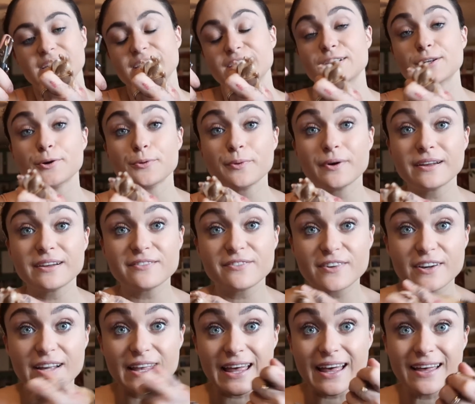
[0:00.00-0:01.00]
You don't want to
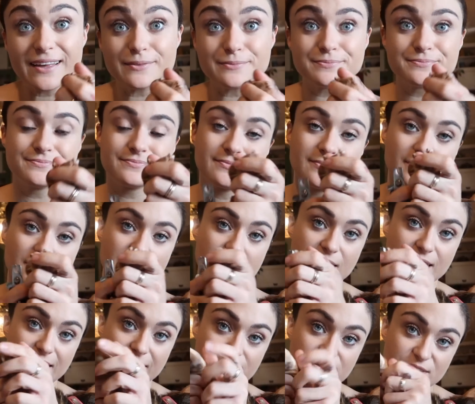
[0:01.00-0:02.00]
forget,
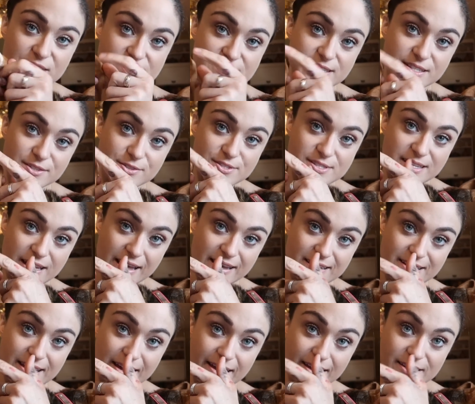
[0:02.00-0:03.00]
they have this little
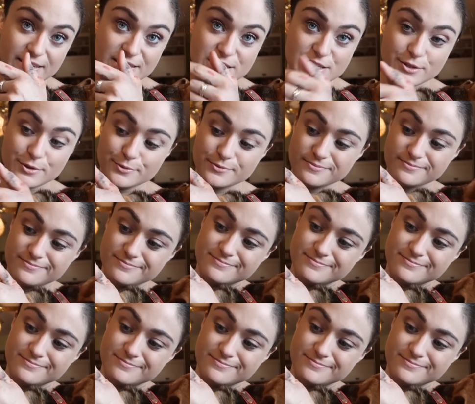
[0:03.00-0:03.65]
side guide too.